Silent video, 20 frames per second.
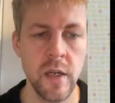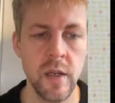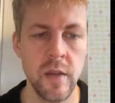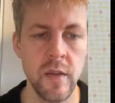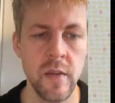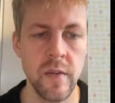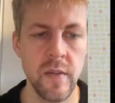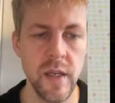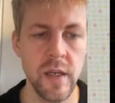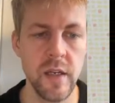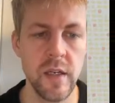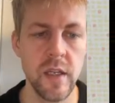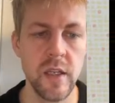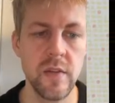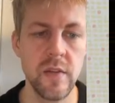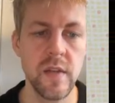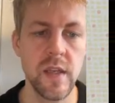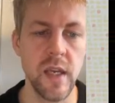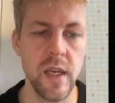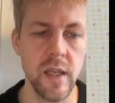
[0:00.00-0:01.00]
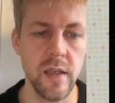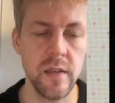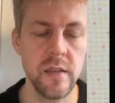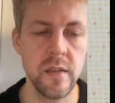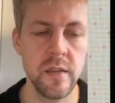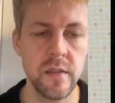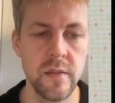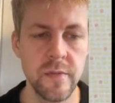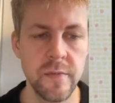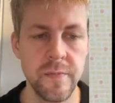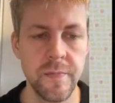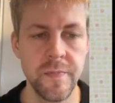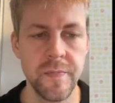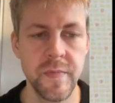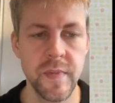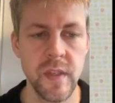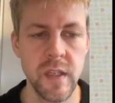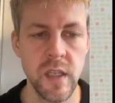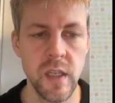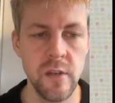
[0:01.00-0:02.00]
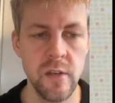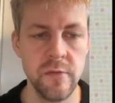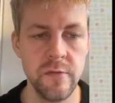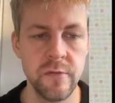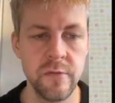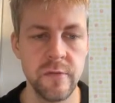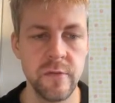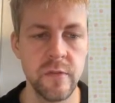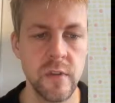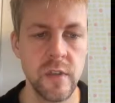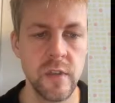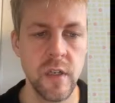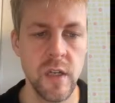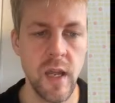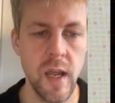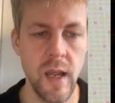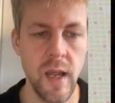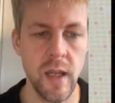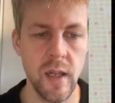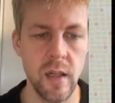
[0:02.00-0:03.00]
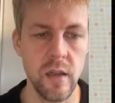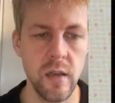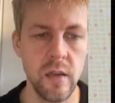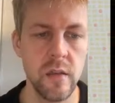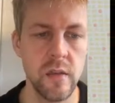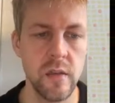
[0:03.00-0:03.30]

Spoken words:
Then in the end, if L